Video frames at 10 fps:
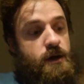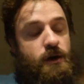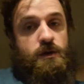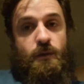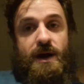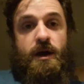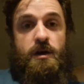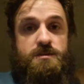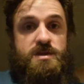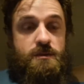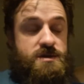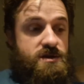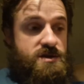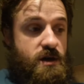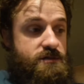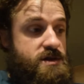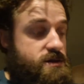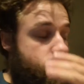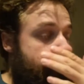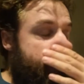the way home, stopped at the services
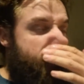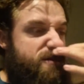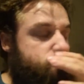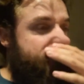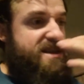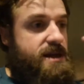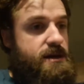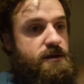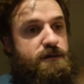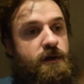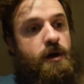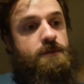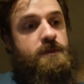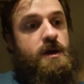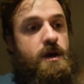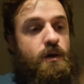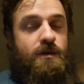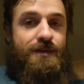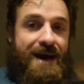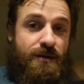on the way home, so we didn't eat at the farm.
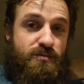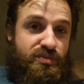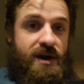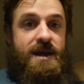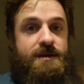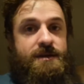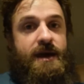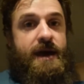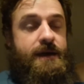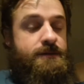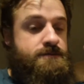We've had a brilliant day.